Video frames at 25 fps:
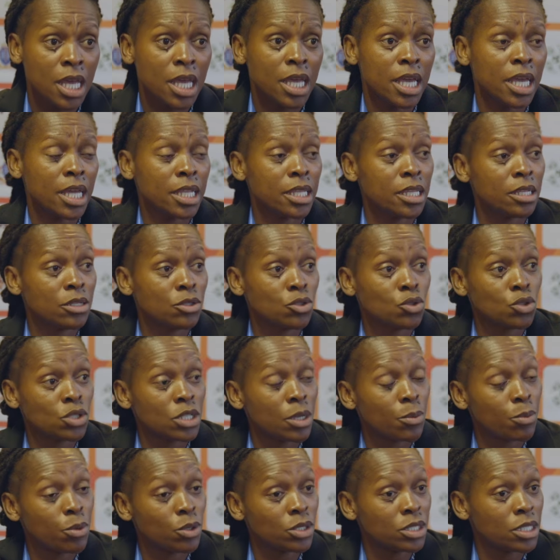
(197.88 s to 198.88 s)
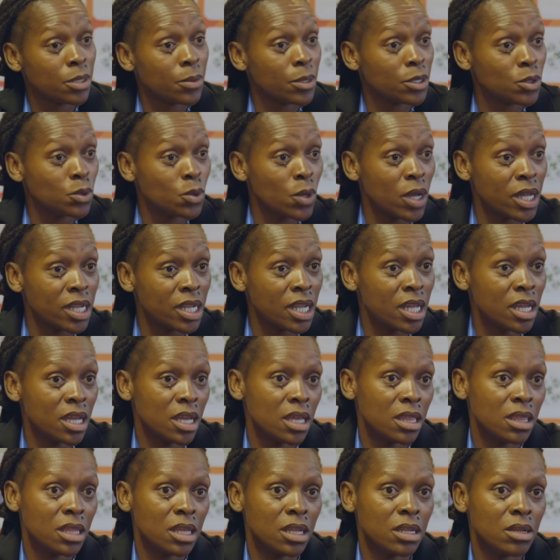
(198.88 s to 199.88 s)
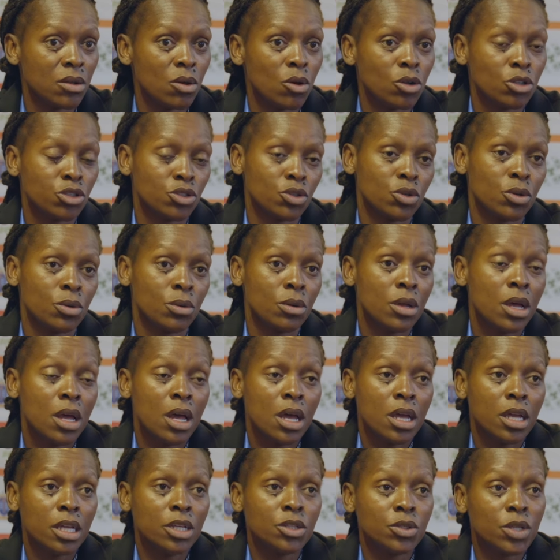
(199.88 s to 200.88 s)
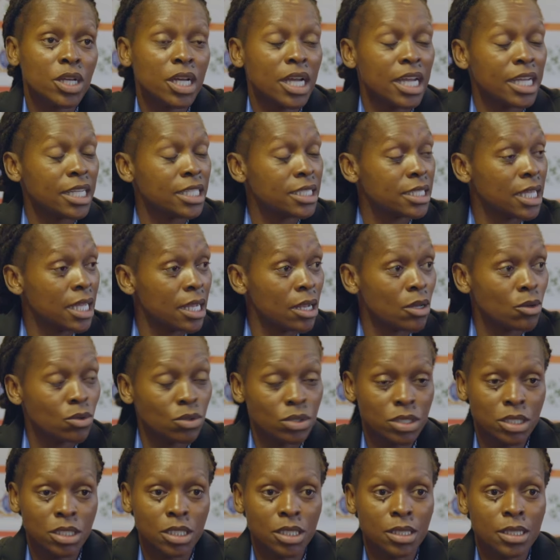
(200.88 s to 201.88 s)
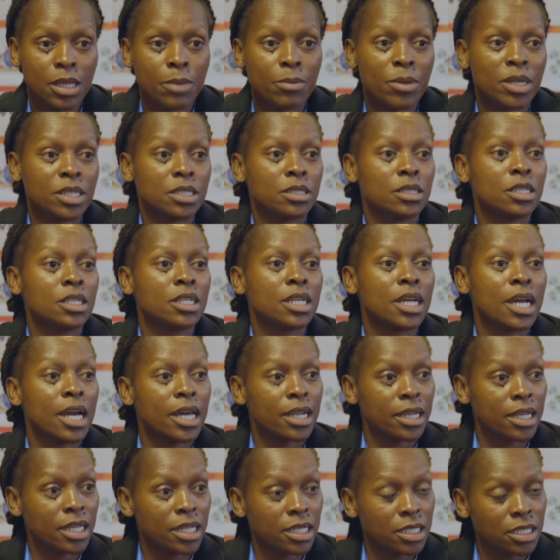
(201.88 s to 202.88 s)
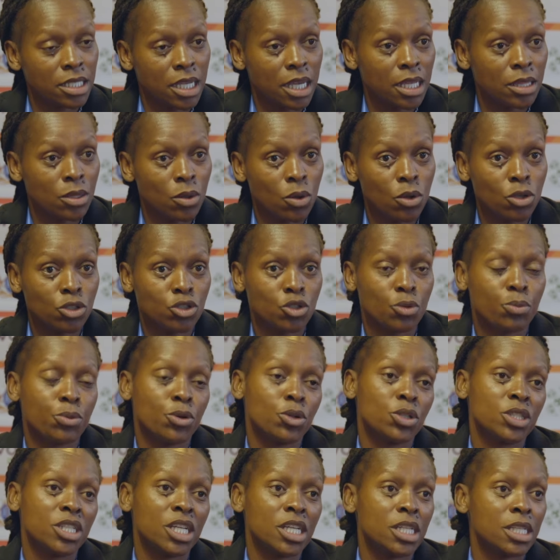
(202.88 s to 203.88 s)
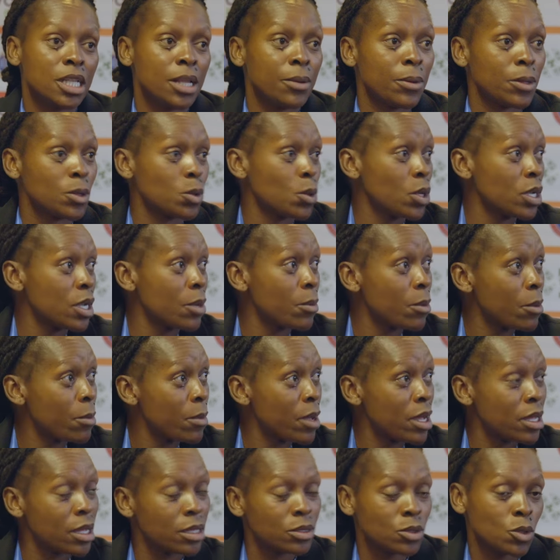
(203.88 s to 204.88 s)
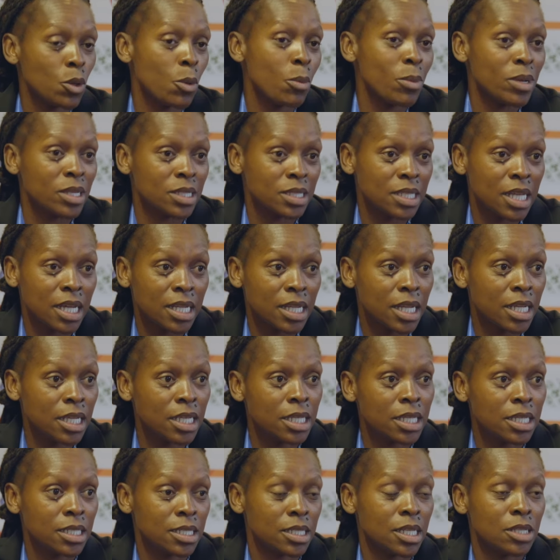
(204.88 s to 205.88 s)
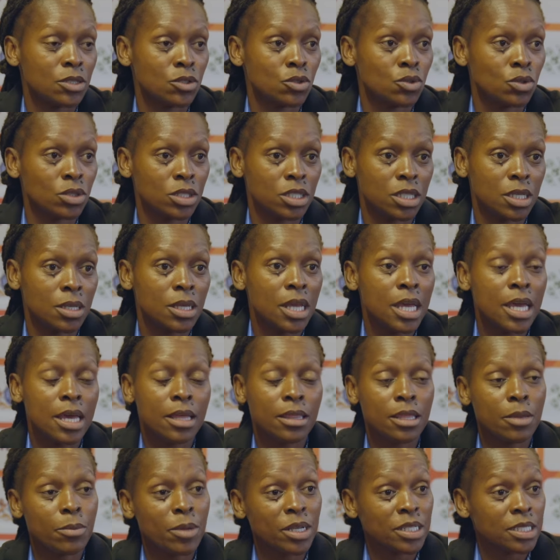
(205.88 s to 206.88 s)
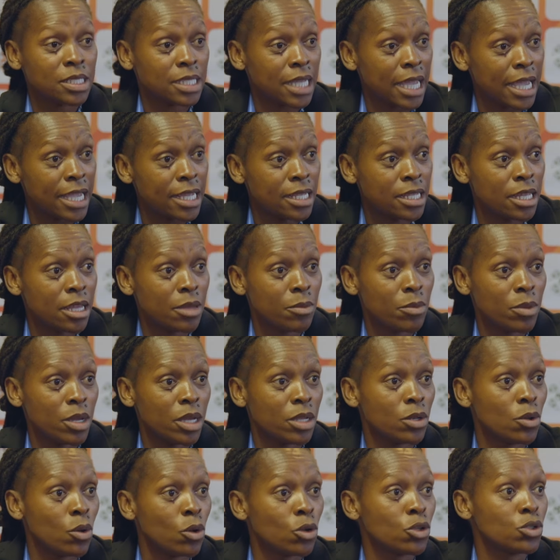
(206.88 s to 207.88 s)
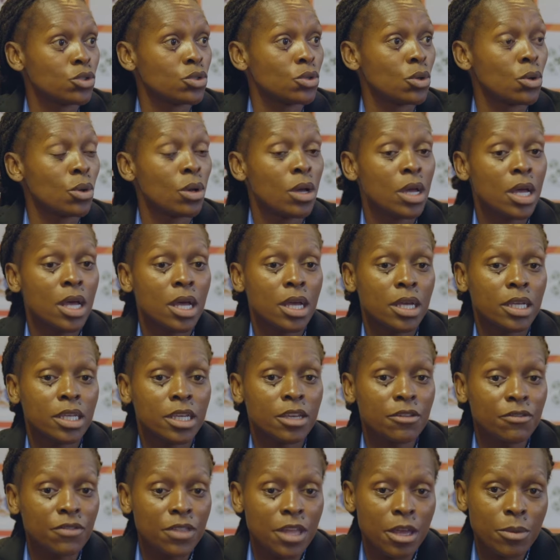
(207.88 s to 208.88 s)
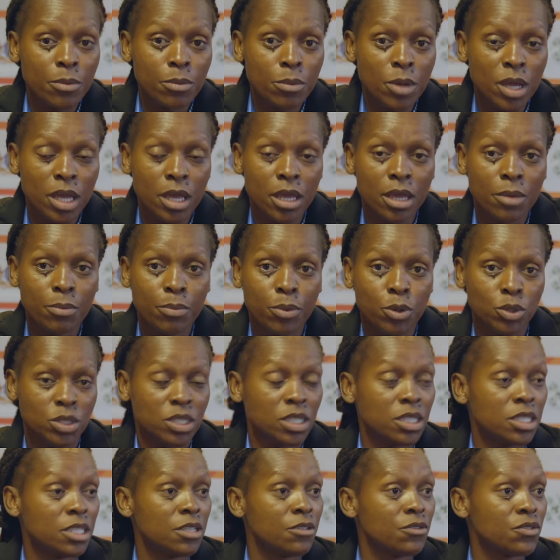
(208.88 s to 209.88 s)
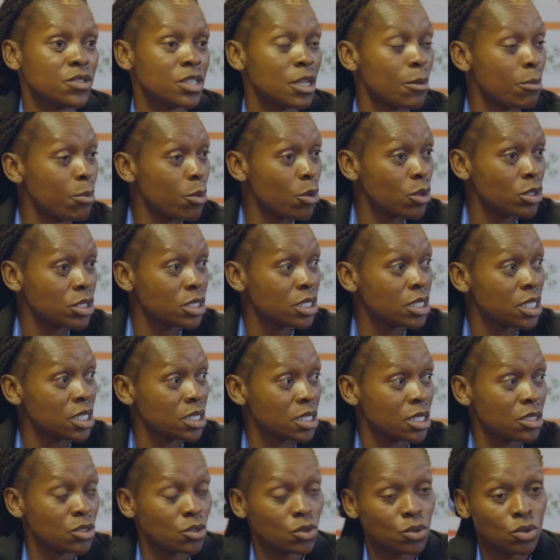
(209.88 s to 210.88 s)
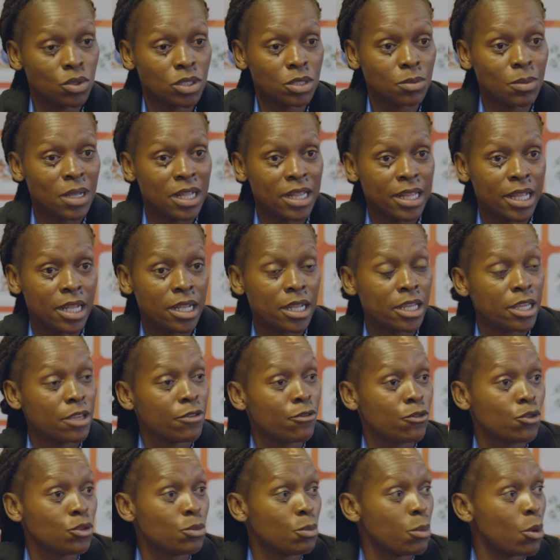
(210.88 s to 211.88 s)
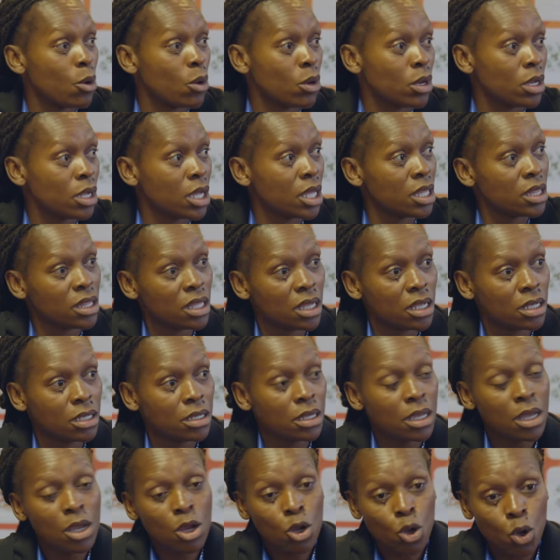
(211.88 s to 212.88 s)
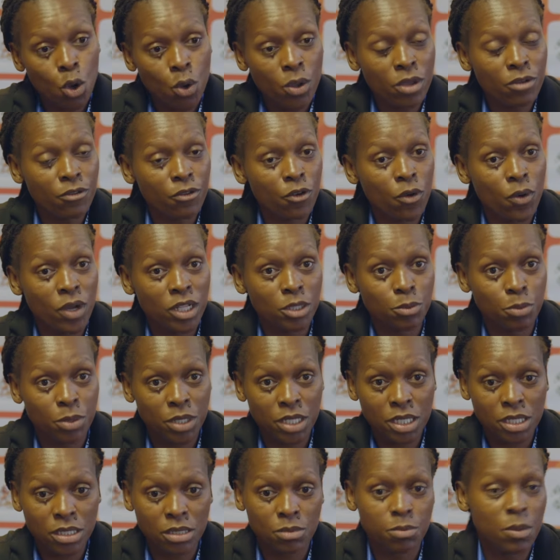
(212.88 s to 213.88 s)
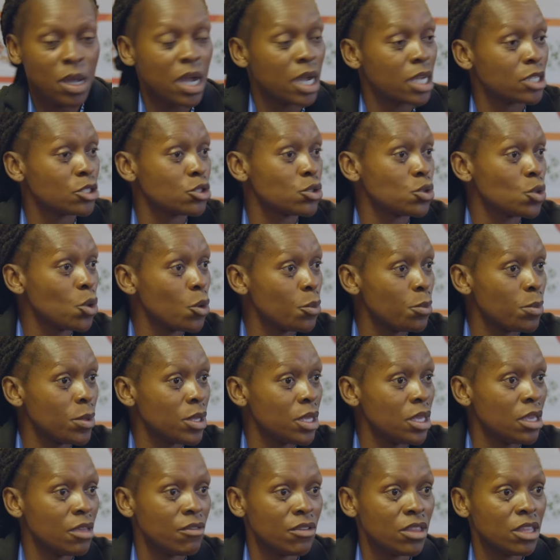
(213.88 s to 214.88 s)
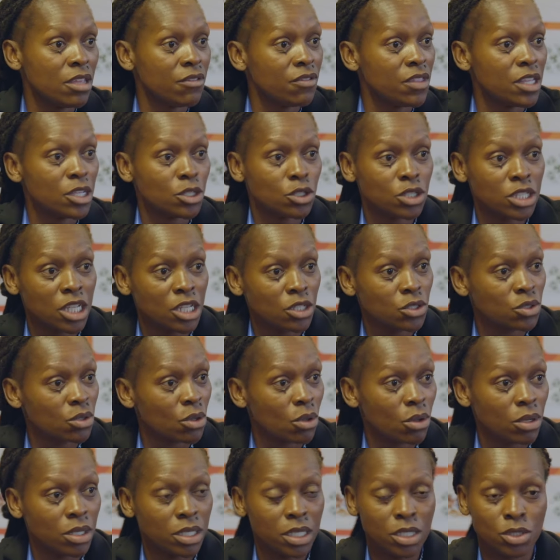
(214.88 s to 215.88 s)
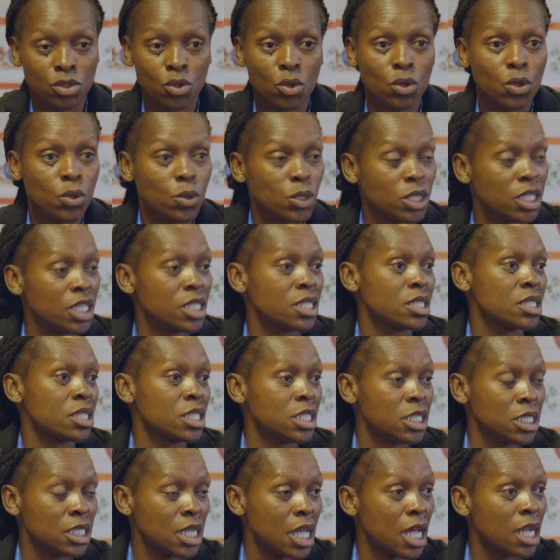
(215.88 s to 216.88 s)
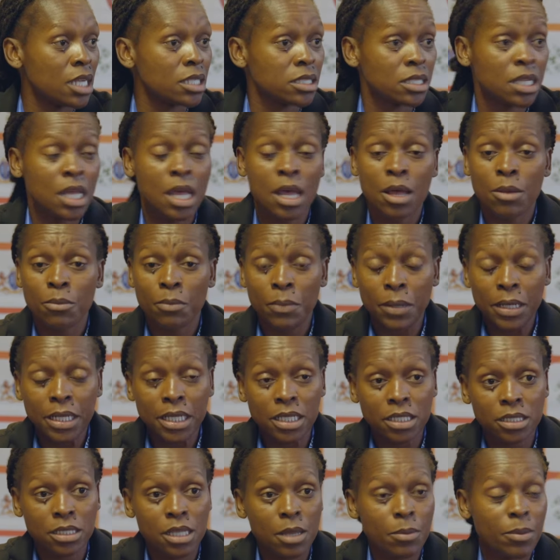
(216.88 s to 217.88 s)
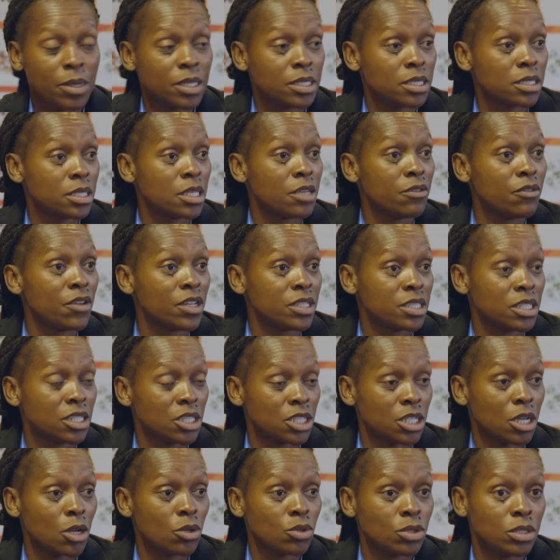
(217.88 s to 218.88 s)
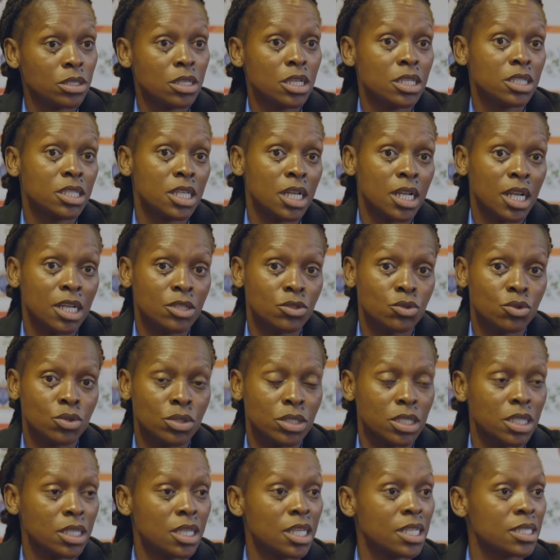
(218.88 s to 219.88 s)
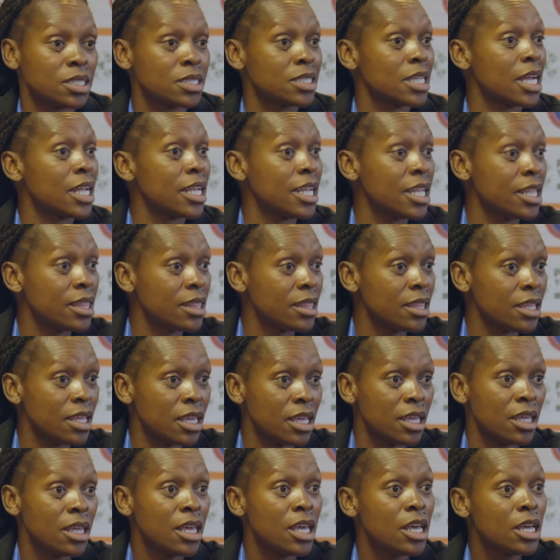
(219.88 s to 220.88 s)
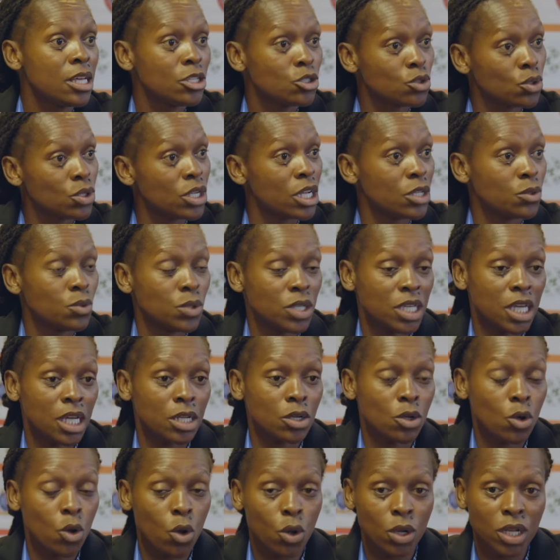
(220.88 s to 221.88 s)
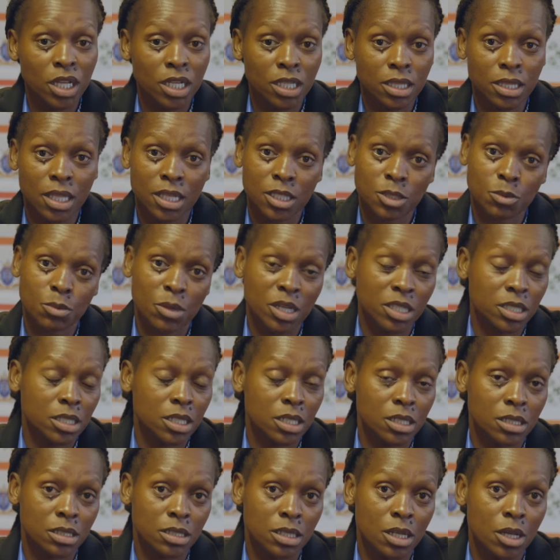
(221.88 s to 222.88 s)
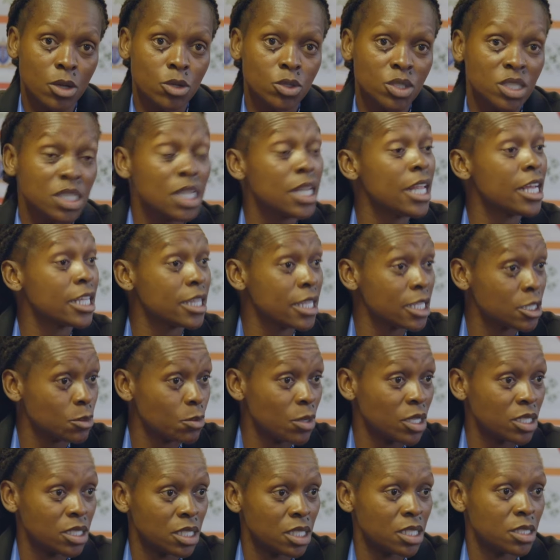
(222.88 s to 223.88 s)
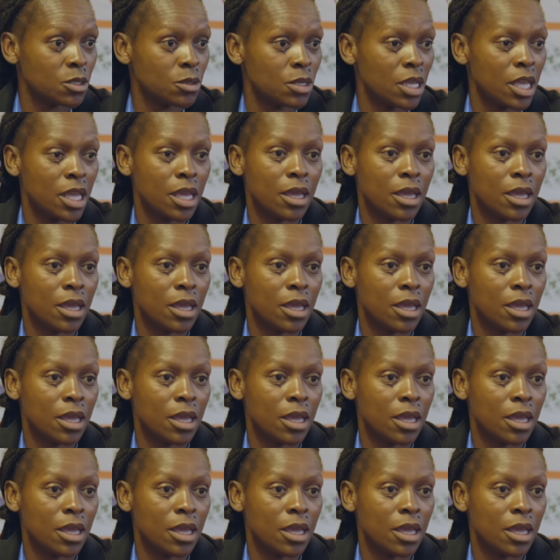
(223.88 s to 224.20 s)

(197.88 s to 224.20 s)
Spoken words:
and then to support abantwana, and then also into engayicela ukuthi they must encourage and also protect labantwana bamantombazana in a sense ukuthi they must guide them and also give them a positive support in a sense ukuthi badlale i-football, and then going forward, please, bangastopi, even if there's Sasol, there's Hollywood, there's regionals, please, they must give us a shout. They tell us there's talent there so that we can collect as much as, or select as much as